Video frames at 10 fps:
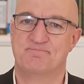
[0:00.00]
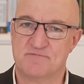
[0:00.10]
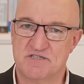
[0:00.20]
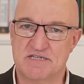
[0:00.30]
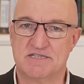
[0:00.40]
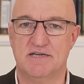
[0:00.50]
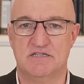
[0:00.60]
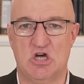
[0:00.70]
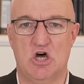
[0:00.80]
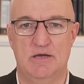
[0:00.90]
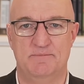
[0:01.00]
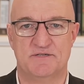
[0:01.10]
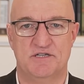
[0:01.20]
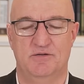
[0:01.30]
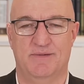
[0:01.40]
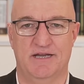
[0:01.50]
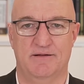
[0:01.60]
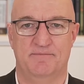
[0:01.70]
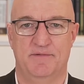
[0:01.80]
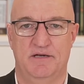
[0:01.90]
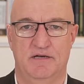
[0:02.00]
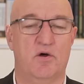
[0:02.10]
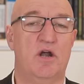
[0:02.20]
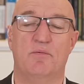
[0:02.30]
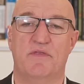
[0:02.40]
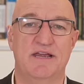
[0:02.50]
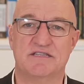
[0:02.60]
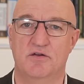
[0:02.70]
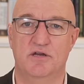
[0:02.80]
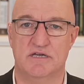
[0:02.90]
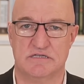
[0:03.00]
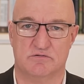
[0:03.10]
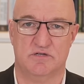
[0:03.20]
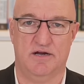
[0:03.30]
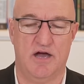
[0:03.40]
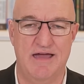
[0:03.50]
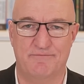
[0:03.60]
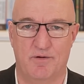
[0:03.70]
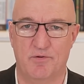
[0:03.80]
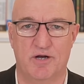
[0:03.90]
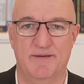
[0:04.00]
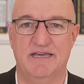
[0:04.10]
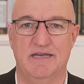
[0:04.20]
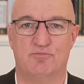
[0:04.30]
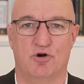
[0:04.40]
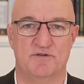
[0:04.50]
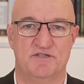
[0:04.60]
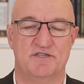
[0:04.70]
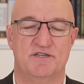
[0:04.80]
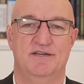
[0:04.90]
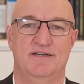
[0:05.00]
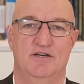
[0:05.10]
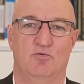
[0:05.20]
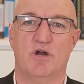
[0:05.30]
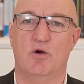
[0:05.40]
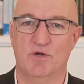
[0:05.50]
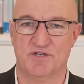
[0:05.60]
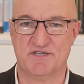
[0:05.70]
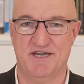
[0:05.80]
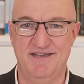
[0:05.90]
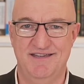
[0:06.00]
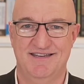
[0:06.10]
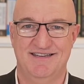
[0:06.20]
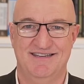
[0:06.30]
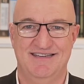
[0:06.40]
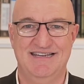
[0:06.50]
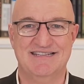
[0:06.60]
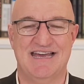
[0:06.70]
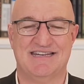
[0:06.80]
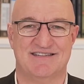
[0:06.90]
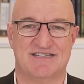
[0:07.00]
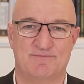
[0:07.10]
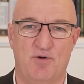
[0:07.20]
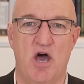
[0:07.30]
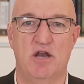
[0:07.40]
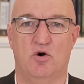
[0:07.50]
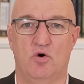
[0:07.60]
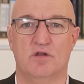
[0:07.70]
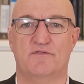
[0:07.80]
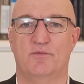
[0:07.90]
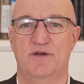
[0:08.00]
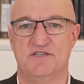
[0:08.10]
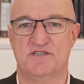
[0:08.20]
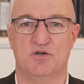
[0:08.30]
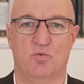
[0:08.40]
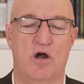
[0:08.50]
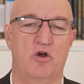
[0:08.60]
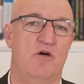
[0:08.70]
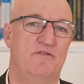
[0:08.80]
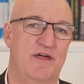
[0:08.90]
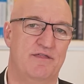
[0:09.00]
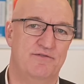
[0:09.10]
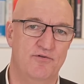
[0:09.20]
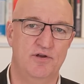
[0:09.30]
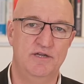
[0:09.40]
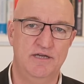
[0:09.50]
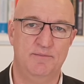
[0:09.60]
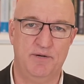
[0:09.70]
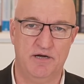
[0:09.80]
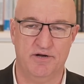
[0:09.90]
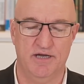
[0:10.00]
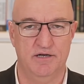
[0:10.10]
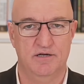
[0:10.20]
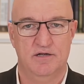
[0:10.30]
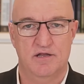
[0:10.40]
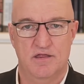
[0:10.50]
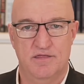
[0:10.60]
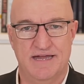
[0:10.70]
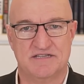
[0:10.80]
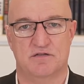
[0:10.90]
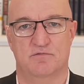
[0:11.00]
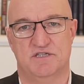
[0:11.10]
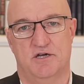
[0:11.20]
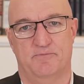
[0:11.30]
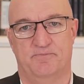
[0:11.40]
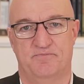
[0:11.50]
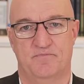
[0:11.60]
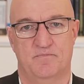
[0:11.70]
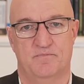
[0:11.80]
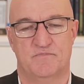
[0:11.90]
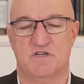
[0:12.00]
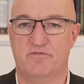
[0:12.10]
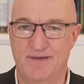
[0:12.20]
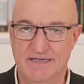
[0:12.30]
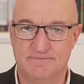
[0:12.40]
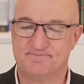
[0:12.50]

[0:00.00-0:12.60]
16 times your money. Now, I don't know what the next 30 years looks like. I'm not going to make any promises. What I will say is that despite all of the reasons to worry over that 30-year period, that's the result. So for me,